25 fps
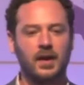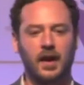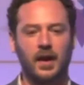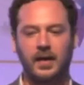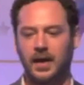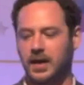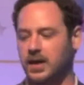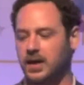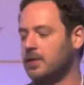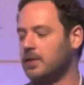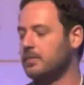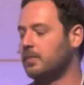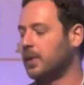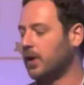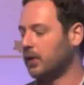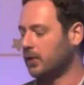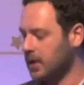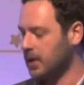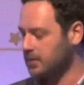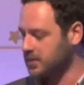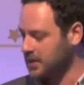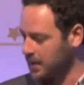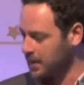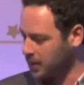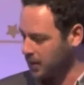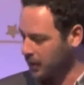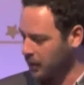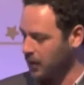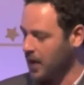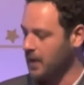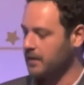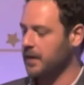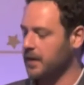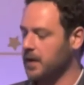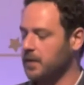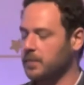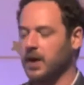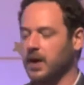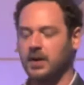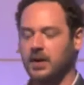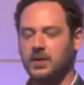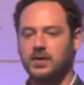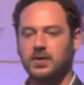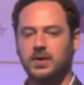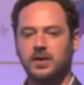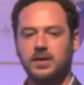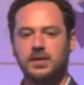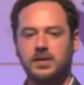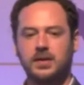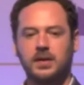And then you can build up demographic
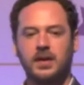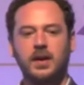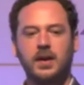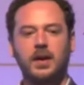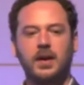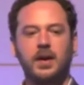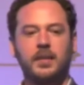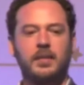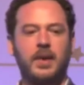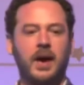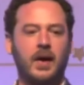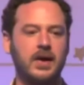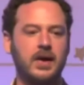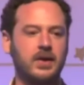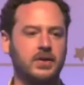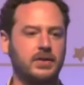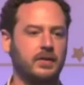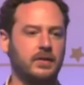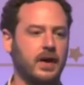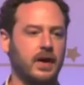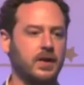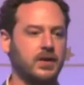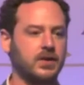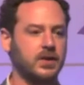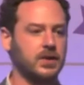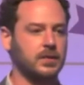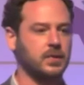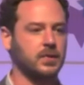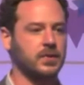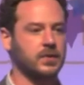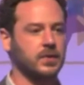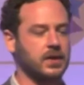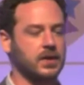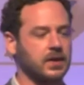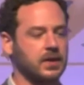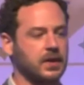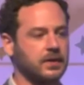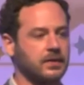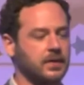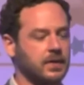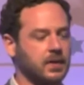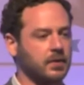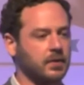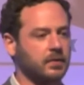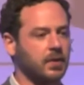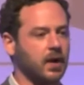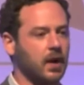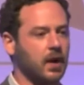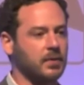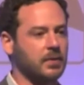pictures about interactions between different
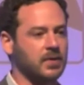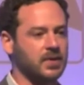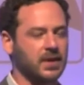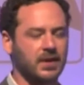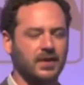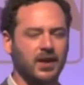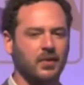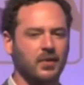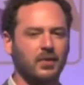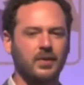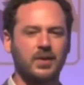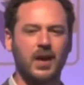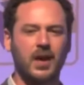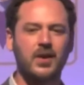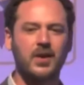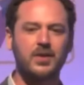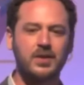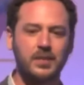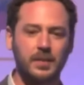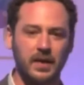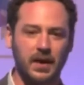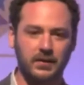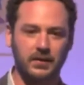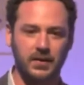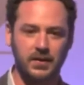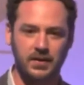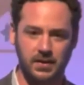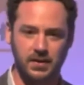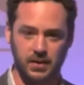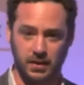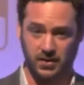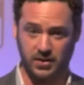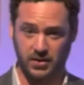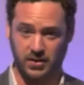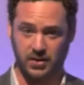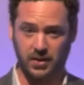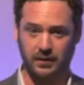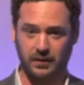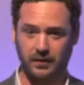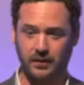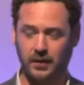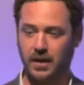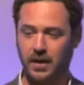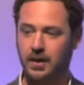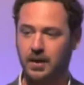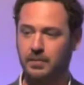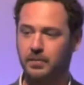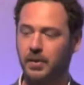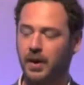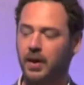departments. Like, no one knows about this stuff
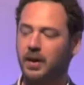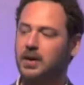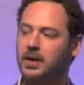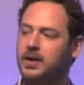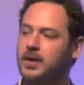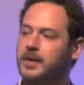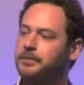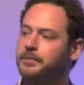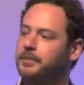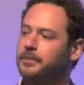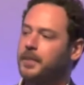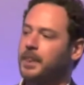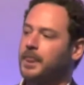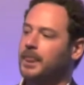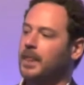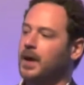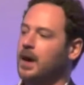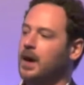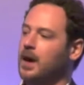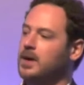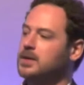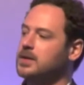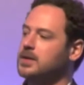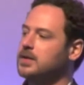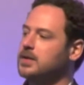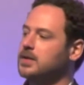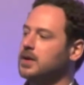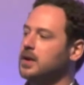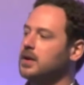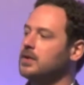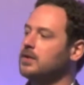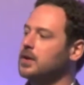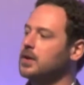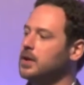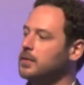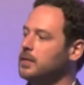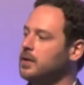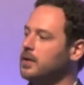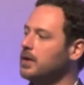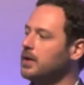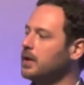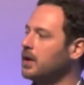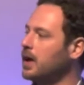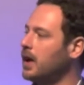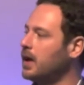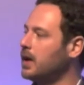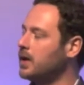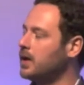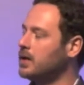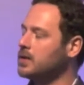really, but as internal
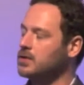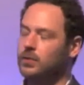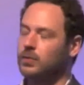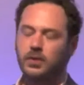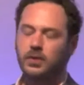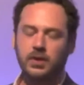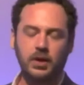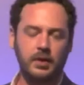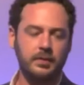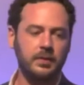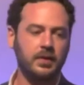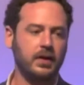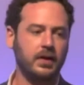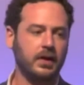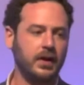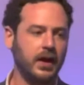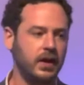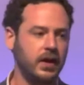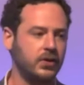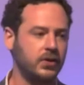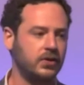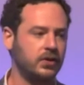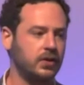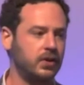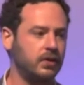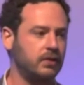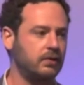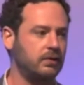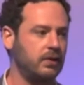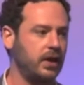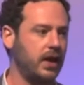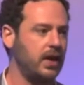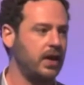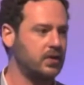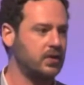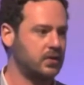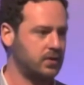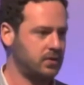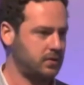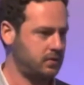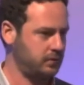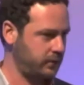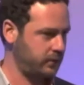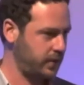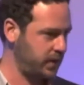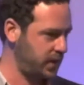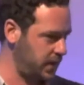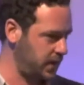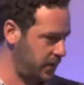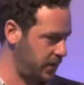communicators, all communication is
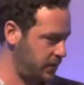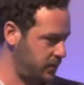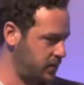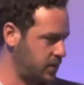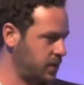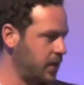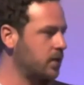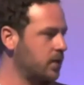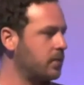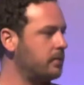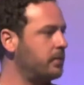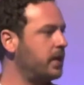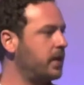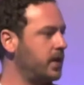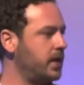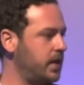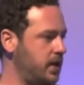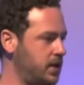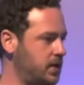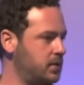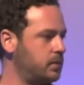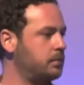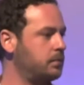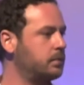going to be